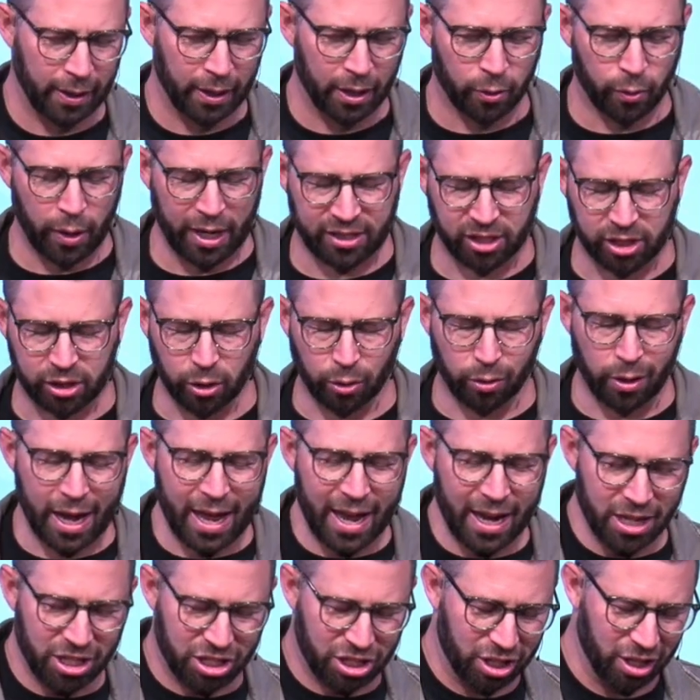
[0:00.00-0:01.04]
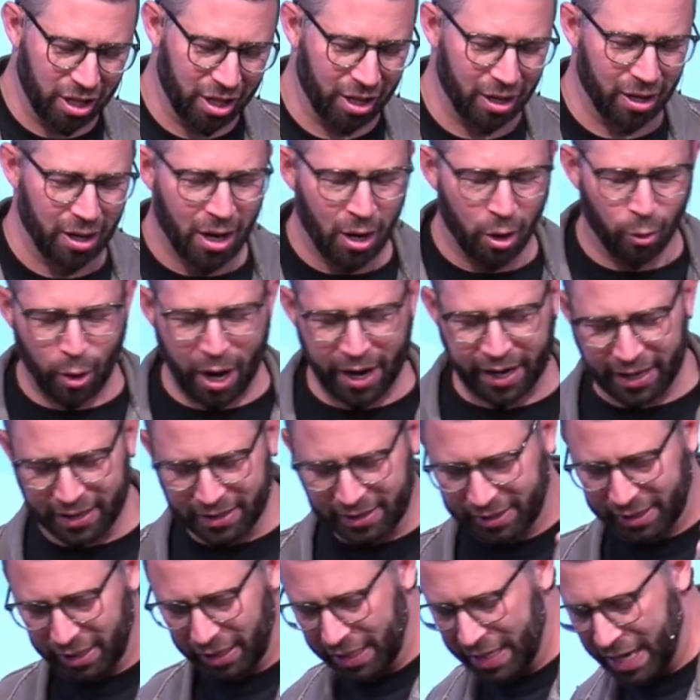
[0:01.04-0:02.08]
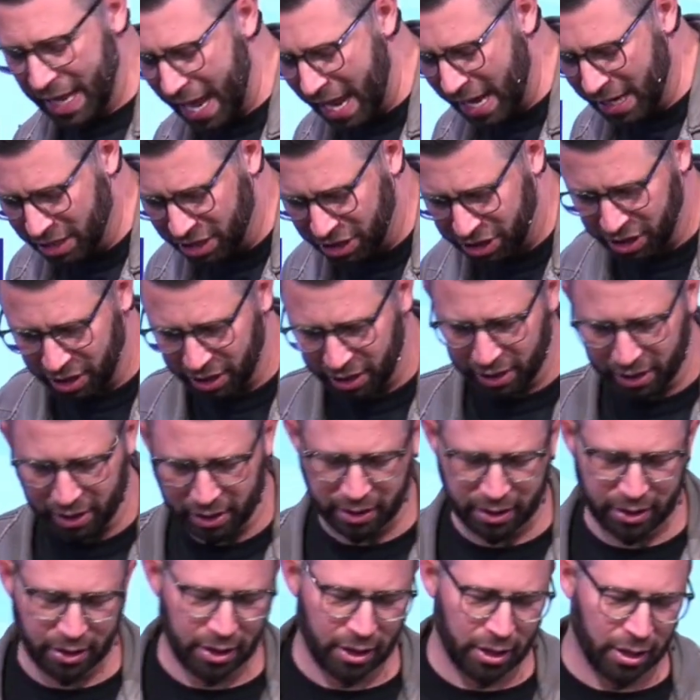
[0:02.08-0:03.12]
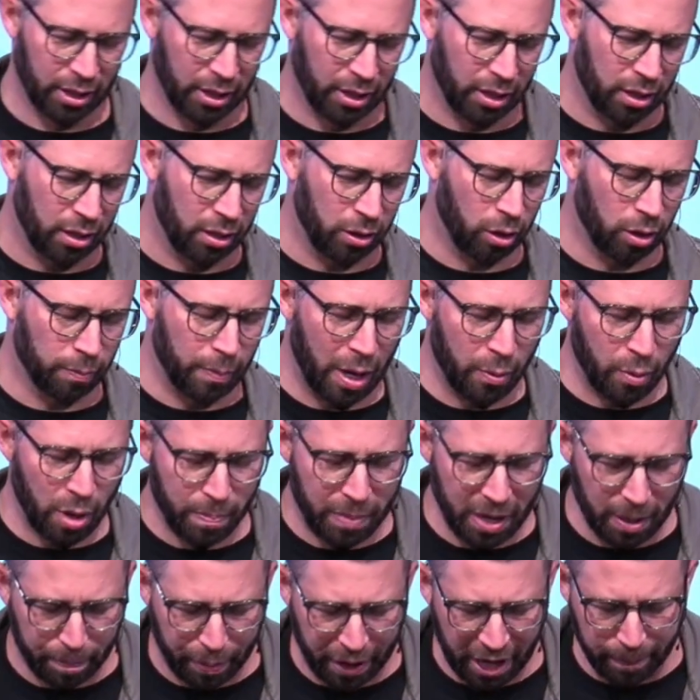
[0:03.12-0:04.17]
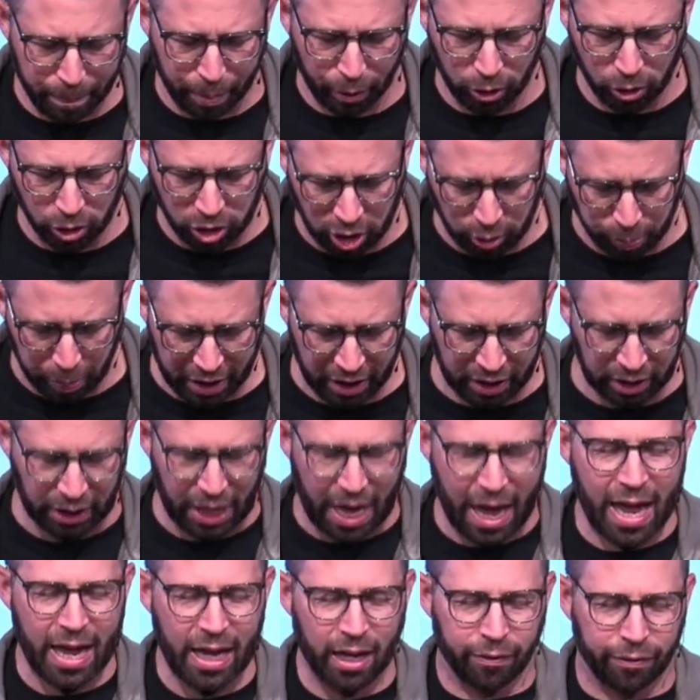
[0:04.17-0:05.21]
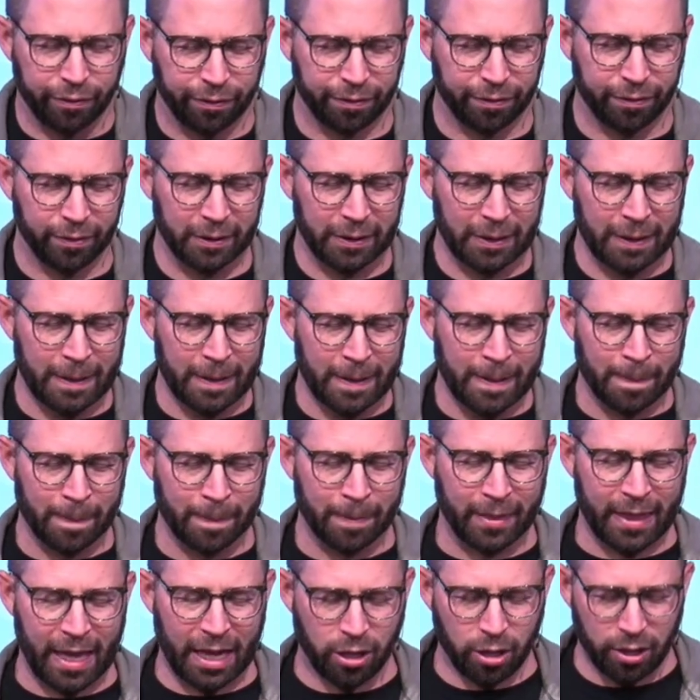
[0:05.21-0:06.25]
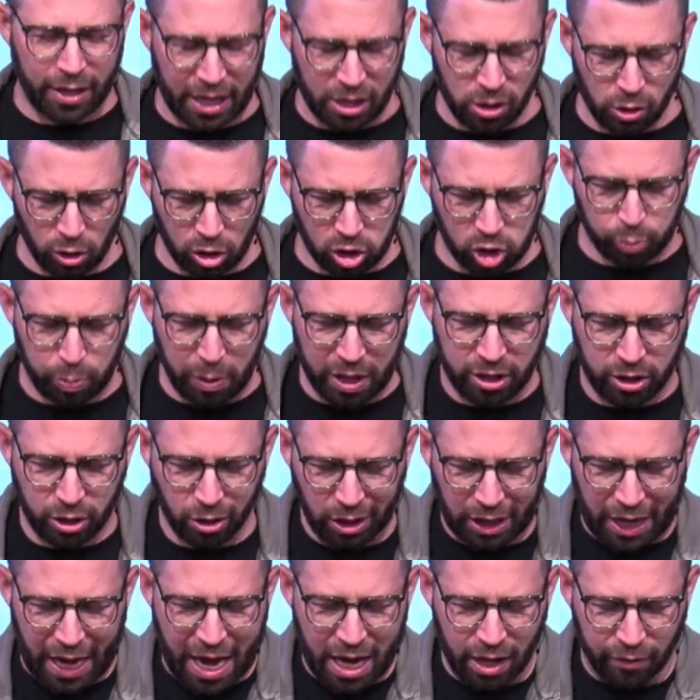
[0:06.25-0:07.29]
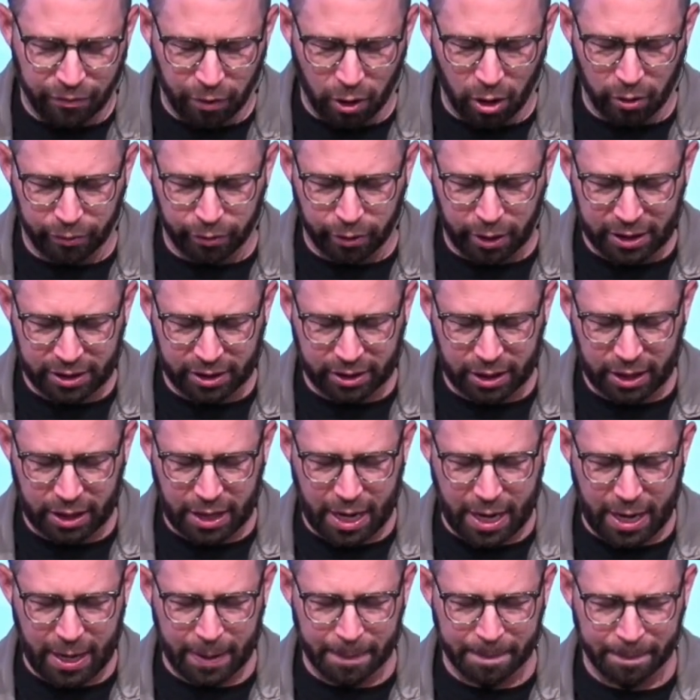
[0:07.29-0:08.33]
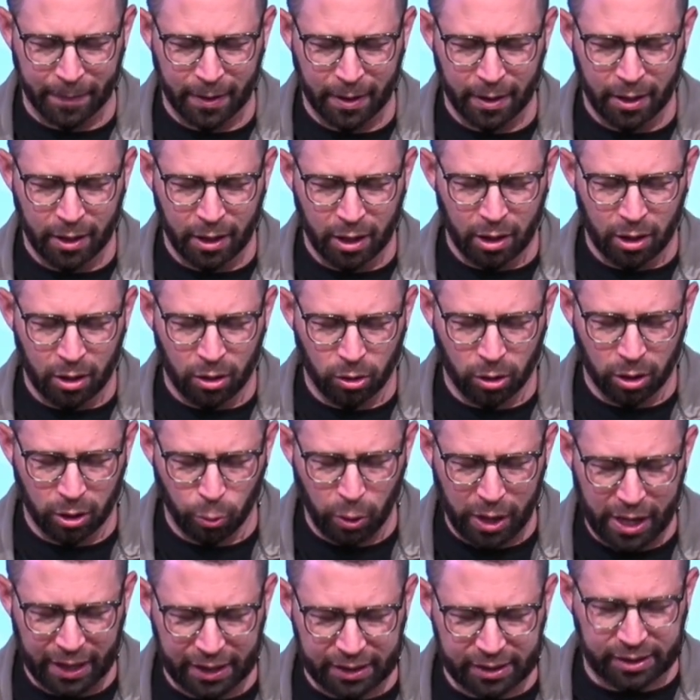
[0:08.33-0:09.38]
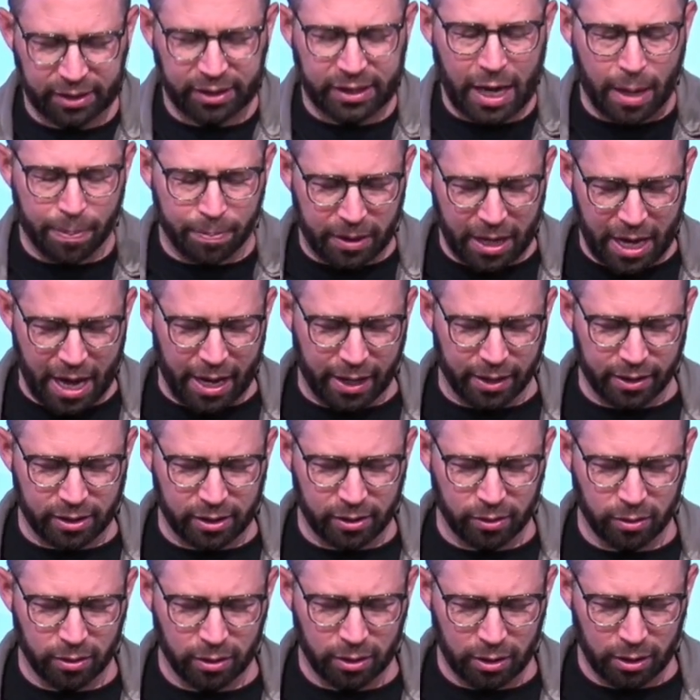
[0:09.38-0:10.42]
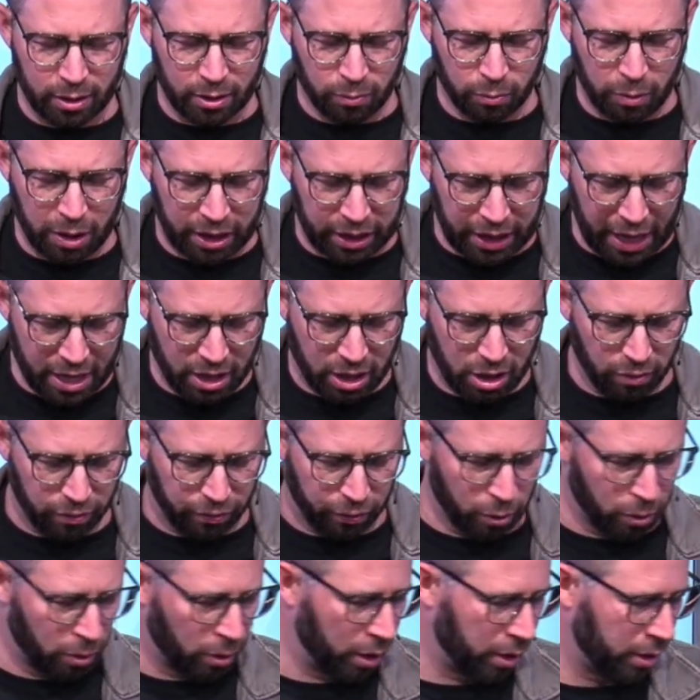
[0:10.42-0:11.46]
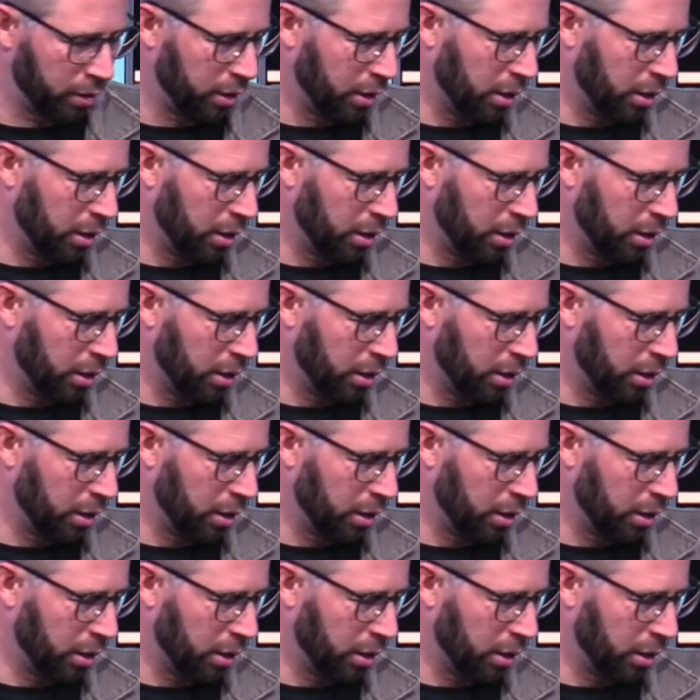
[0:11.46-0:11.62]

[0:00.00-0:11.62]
Restoration, reconciliation. Lord, may we be people who speak life. Thank you that you speak your life over us today. Lord, we accept that. We thank you for it.